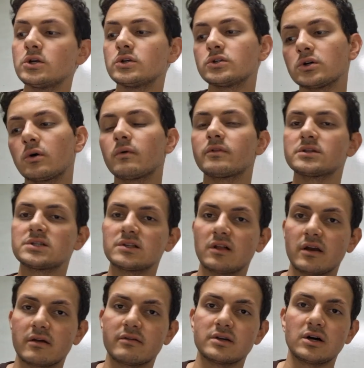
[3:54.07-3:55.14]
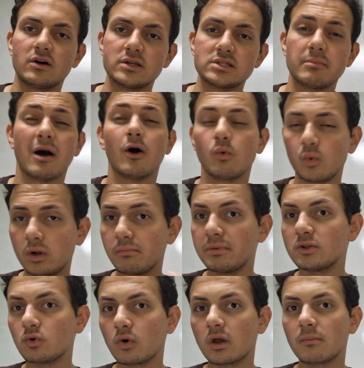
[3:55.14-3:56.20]
So this is the ISM. I will be
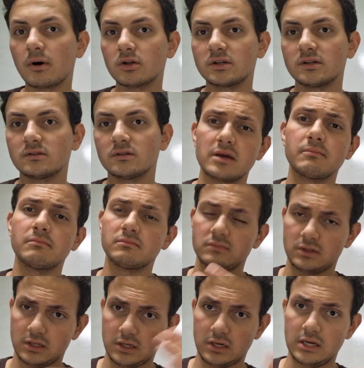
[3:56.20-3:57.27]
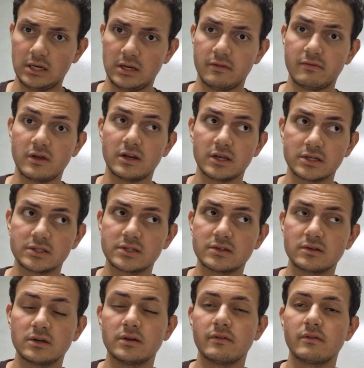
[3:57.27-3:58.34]
talking about it in the
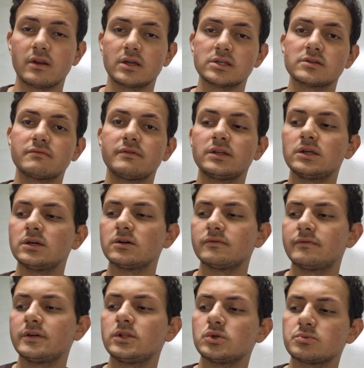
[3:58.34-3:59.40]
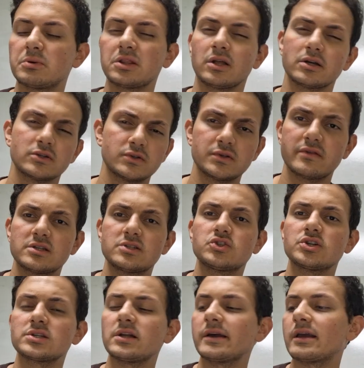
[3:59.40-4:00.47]
next videos, but is
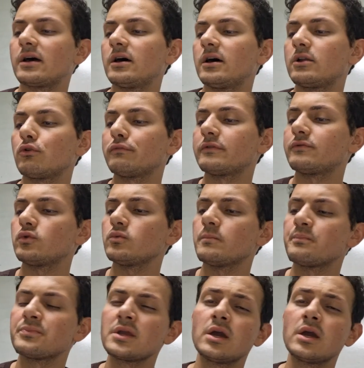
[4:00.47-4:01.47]
just an overview.